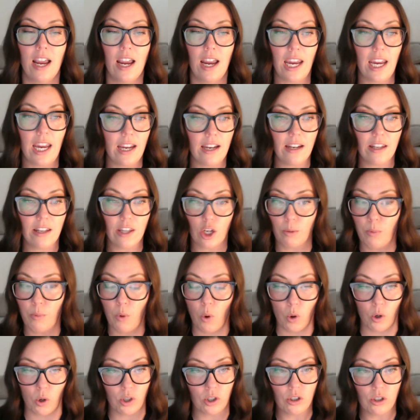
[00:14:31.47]
in their
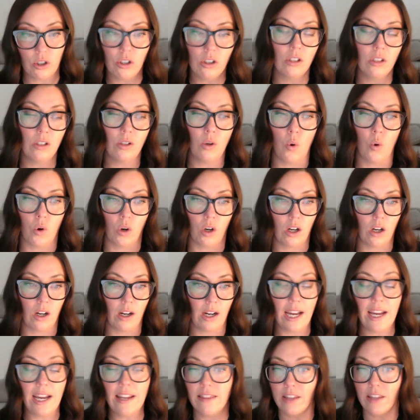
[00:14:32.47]
portal or
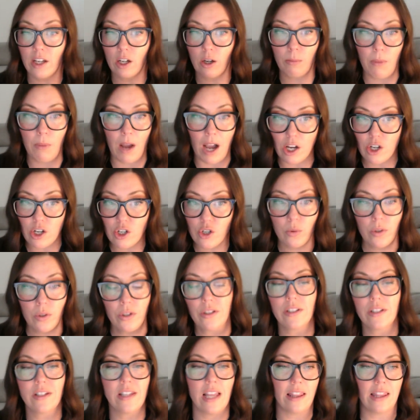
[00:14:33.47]
in their
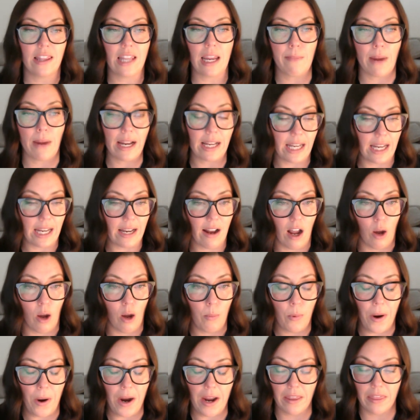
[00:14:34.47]
modules that they might need help
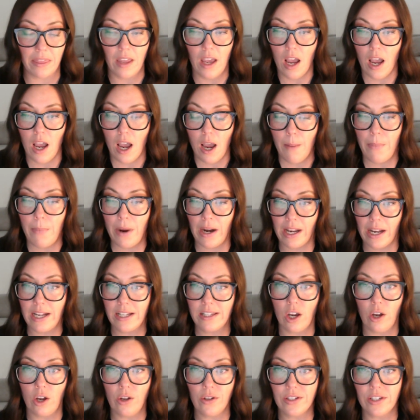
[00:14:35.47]
with? But it's
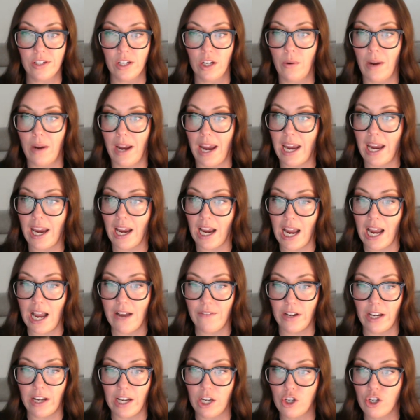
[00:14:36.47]
also, hey, I have
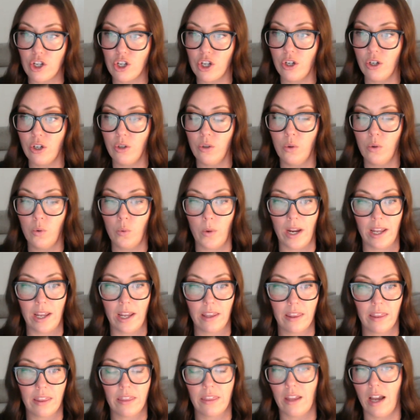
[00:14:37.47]
an issue with
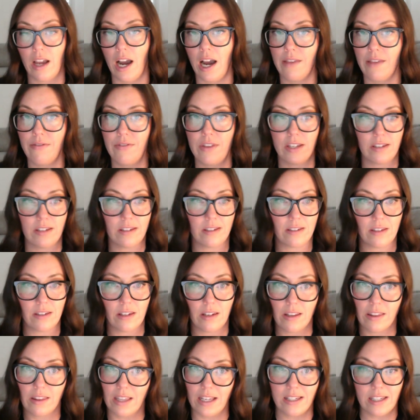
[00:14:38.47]
this
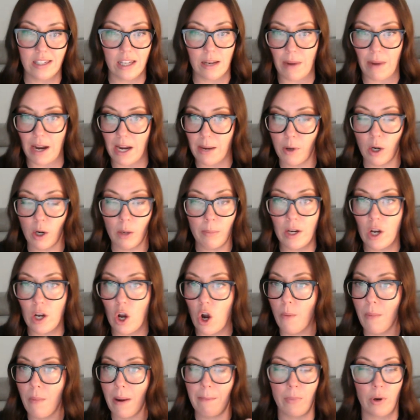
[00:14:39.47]
in my apartment
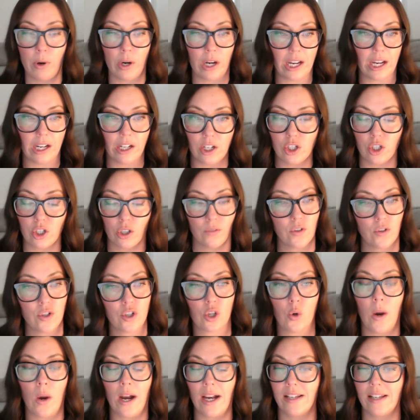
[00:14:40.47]
home. I'm putting in a service
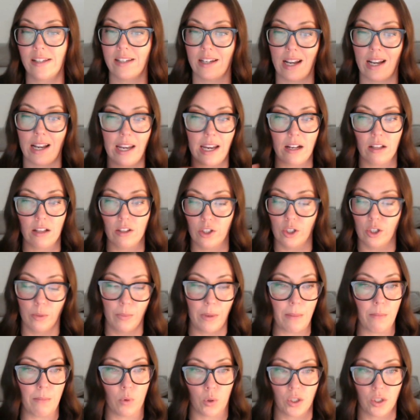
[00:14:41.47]
request and I need a little
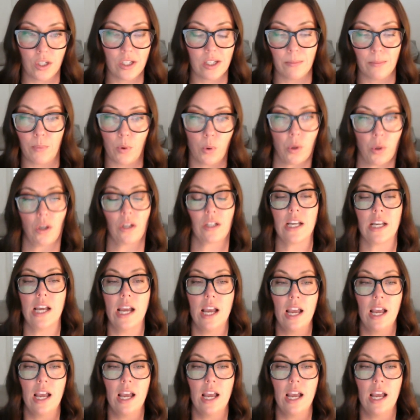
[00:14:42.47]
bit more support,